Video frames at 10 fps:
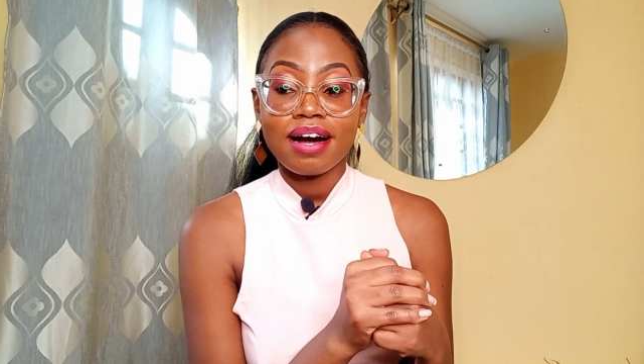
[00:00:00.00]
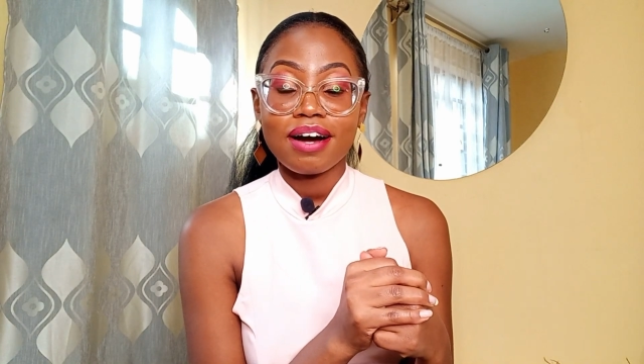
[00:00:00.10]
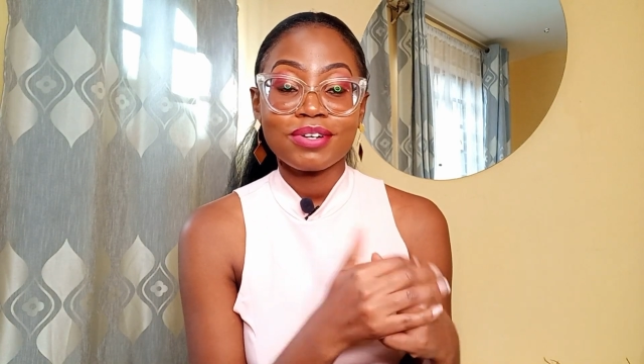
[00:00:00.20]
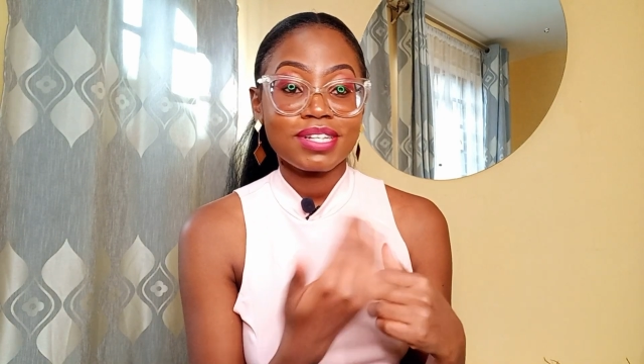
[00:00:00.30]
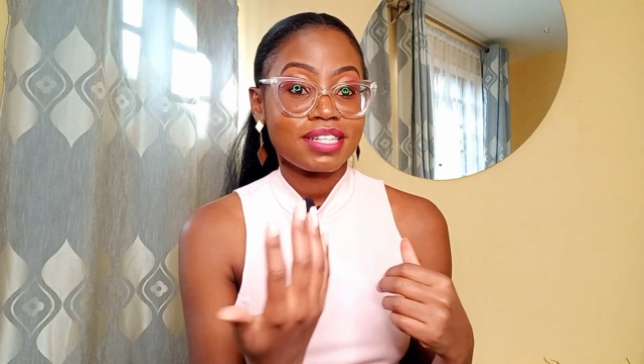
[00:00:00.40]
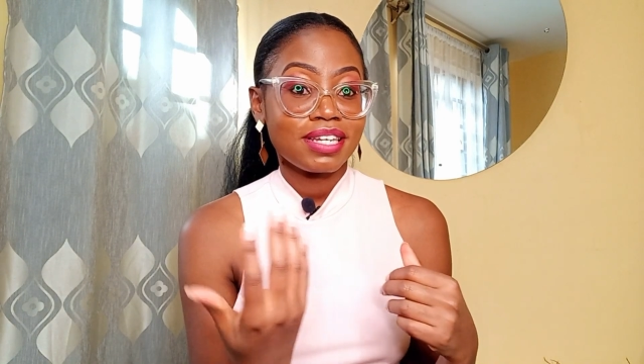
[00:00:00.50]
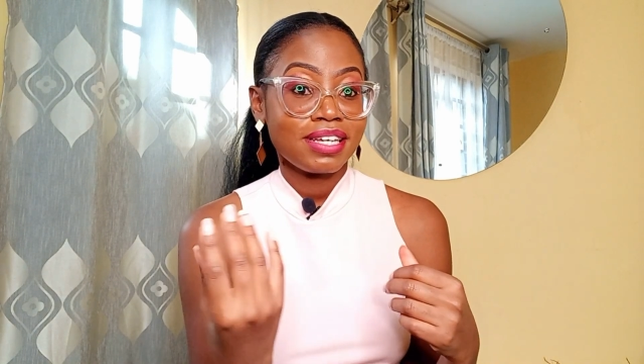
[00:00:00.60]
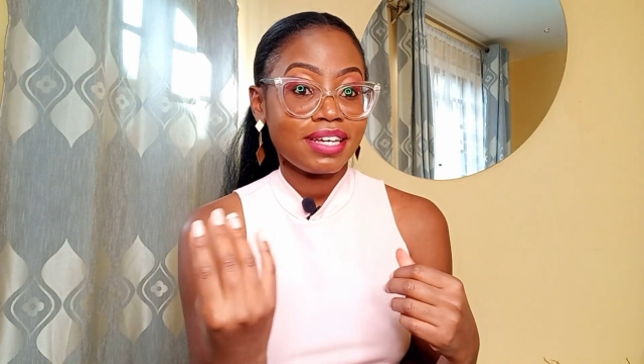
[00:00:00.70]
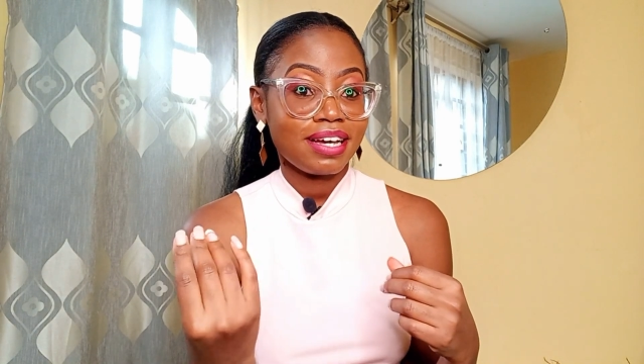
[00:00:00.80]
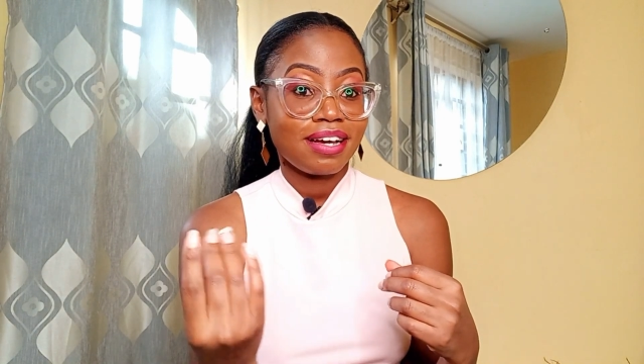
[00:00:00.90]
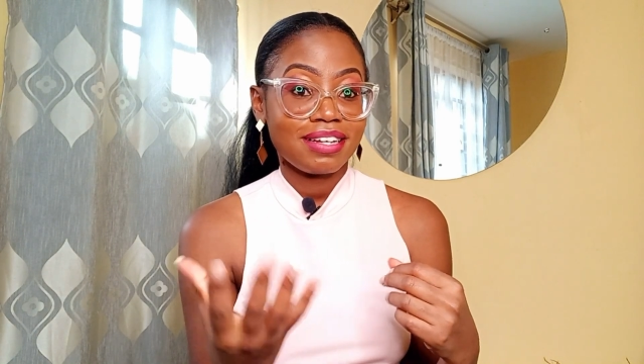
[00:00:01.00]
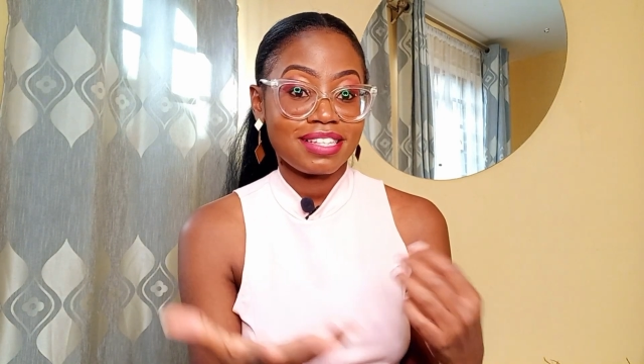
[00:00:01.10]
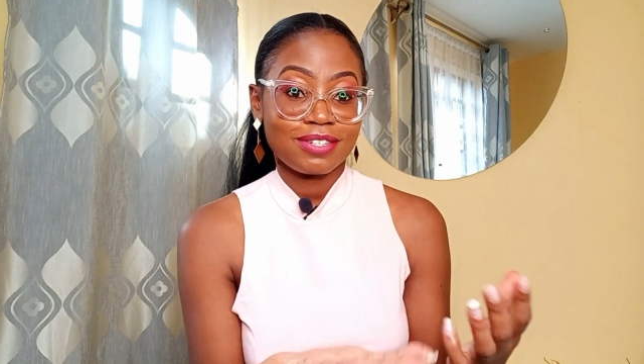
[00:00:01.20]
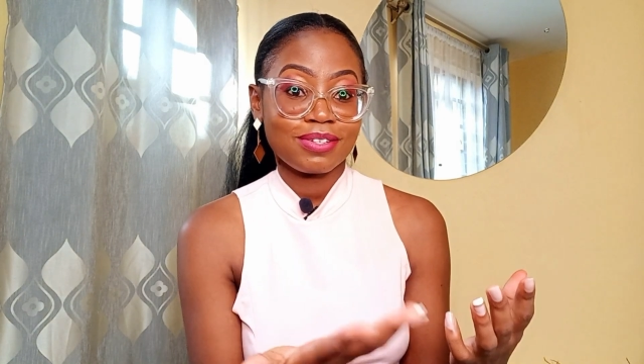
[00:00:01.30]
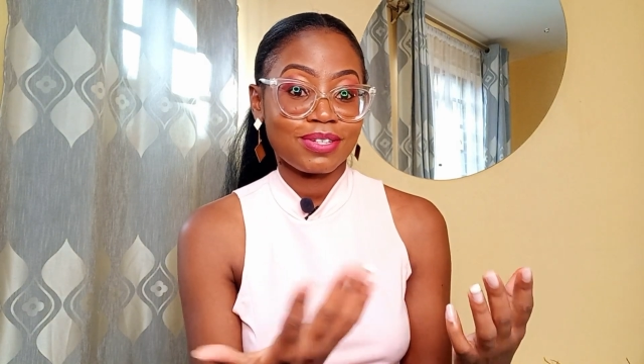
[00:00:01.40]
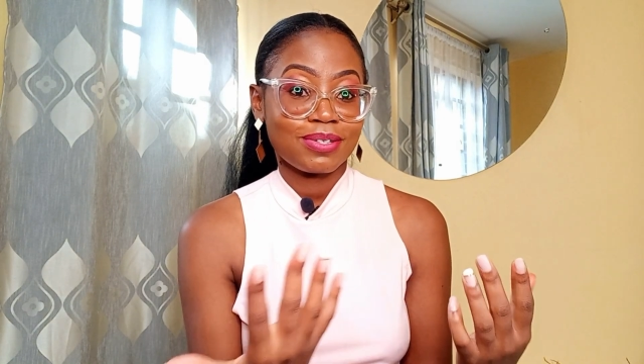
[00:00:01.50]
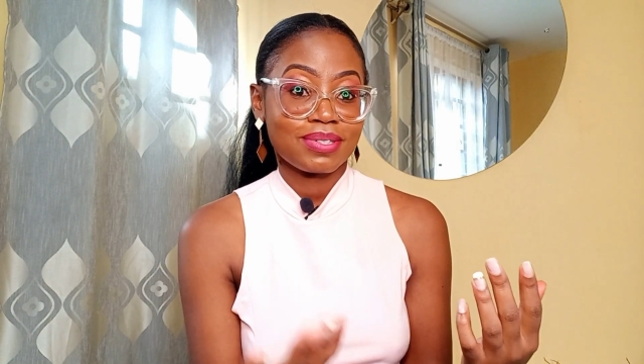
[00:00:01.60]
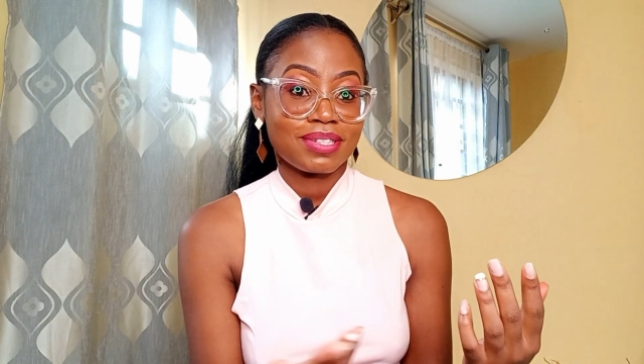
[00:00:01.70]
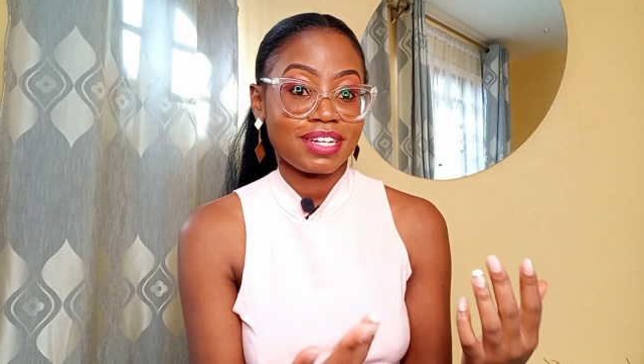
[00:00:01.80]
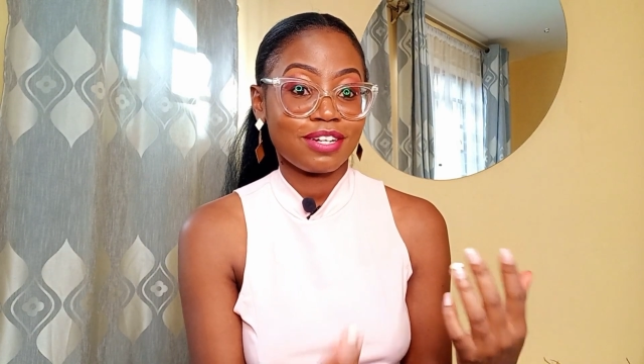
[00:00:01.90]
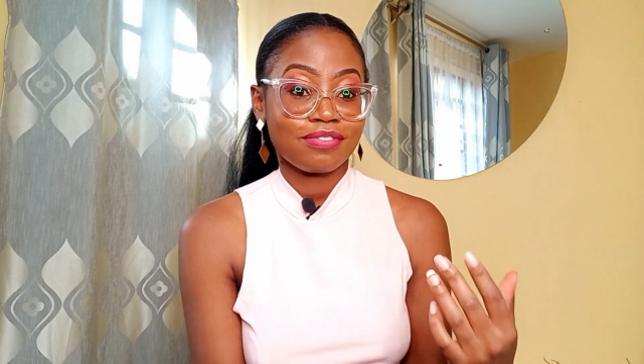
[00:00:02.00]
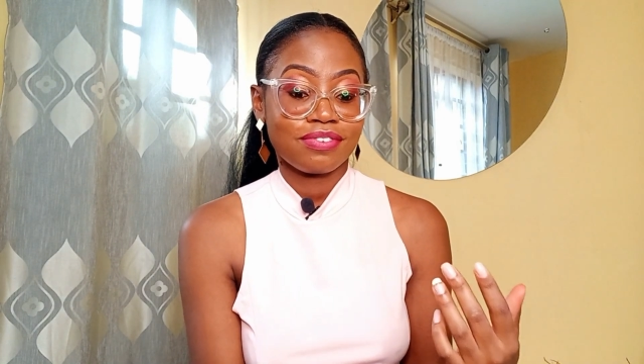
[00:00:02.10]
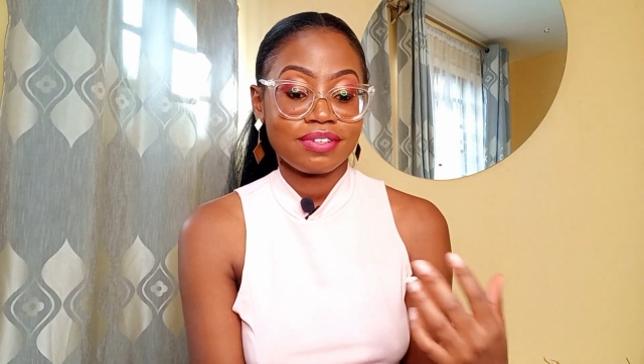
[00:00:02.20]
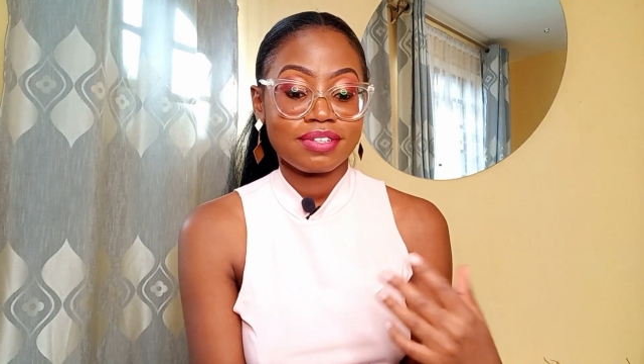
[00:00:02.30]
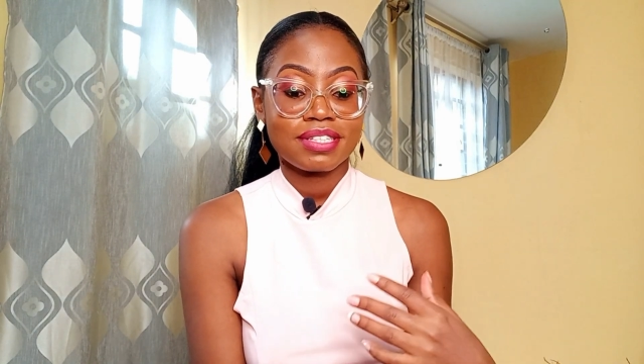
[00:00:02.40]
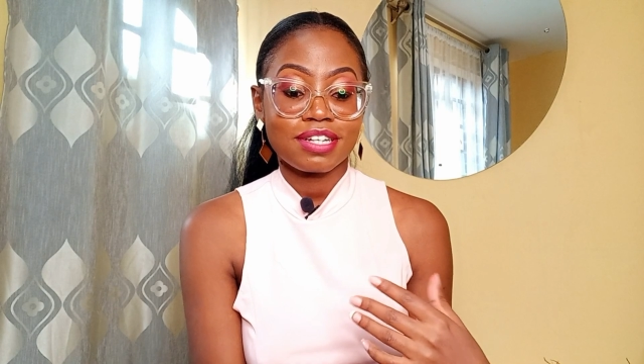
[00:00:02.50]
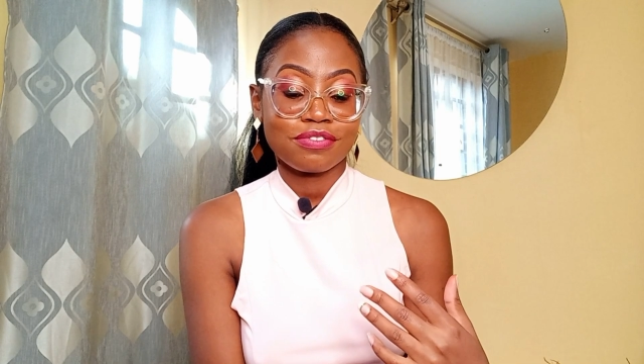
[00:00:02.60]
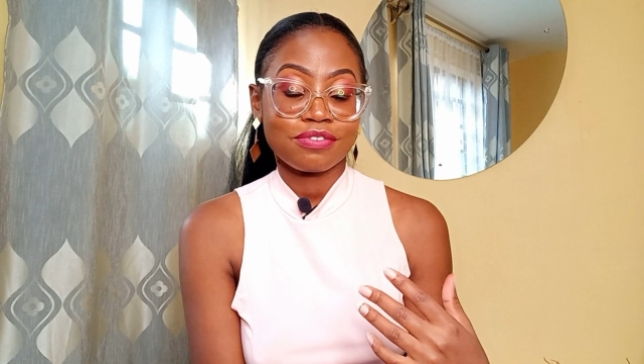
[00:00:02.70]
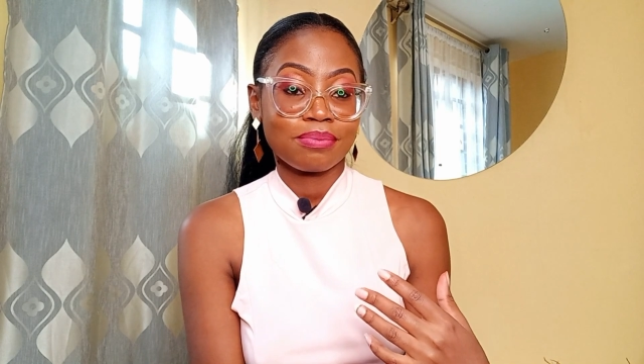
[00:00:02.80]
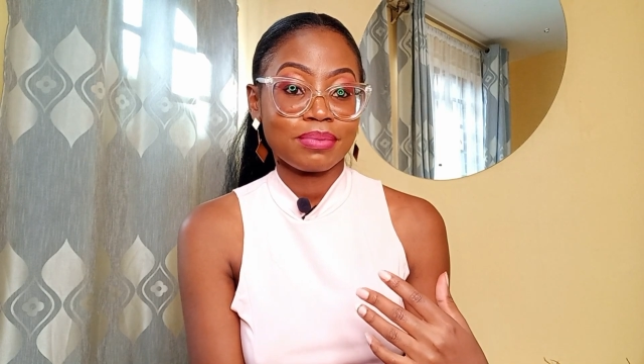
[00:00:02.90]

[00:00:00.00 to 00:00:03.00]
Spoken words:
Honestly, as I told you, it was kind of tough for me.